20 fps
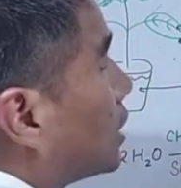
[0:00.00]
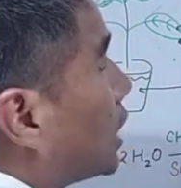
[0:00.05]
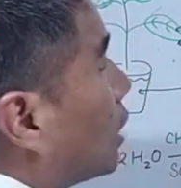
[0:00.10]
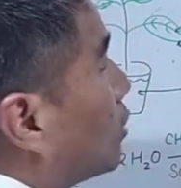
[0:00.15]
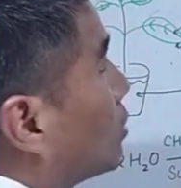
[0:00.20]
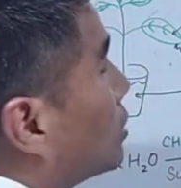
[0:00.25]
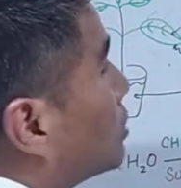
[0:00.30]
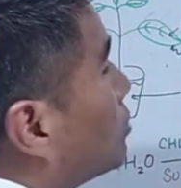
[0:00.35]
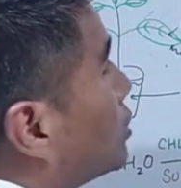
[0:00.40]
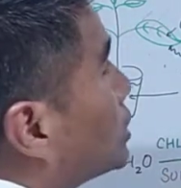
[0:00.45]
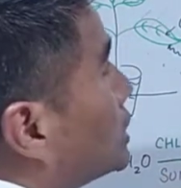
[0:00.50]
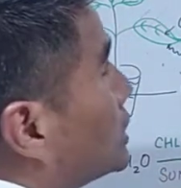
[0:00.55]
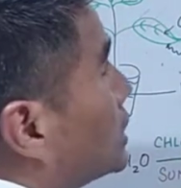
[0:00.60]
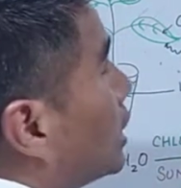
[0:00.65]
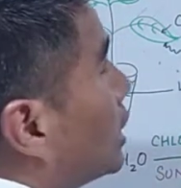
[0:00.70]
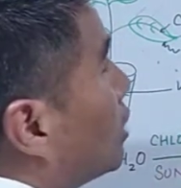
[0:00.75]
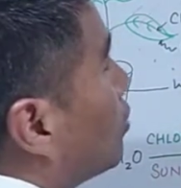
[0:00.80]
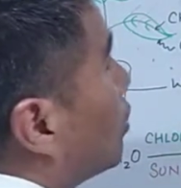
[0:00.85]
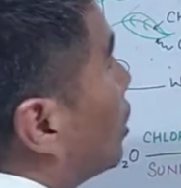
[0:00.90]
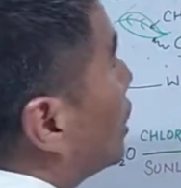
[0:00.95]
outermost
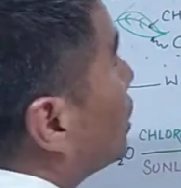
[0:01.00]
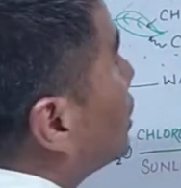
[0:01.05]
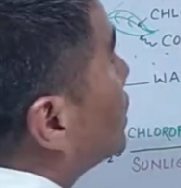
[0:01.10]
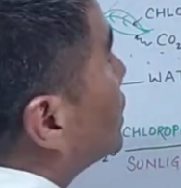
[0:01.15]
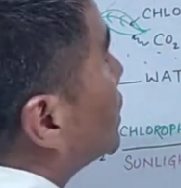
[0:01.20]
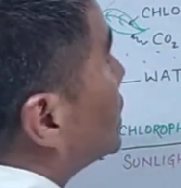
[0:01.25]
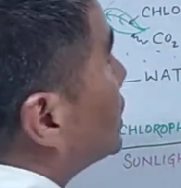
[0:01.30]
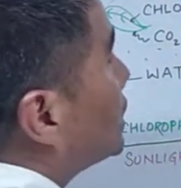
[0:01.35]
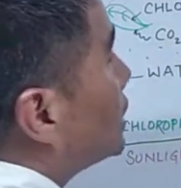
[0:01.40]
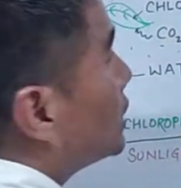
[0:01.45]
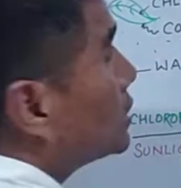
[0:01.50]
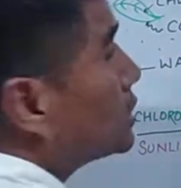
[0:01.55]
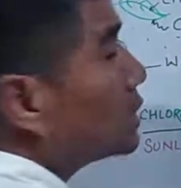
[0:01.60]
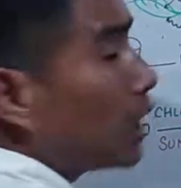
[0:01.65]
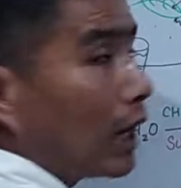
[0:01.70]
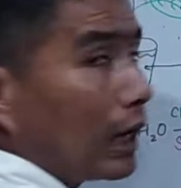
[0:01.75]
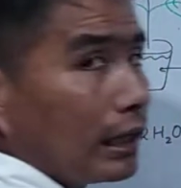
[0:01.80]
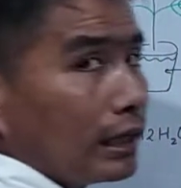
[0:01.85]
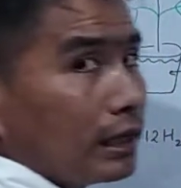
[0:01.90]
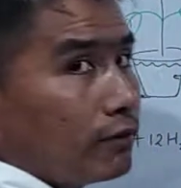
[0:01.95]
cell wall is
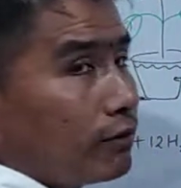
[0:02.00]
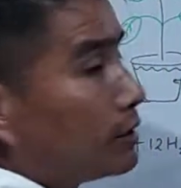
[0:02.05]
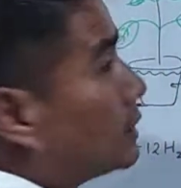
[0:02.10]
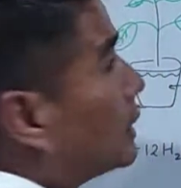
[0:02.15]
uneven.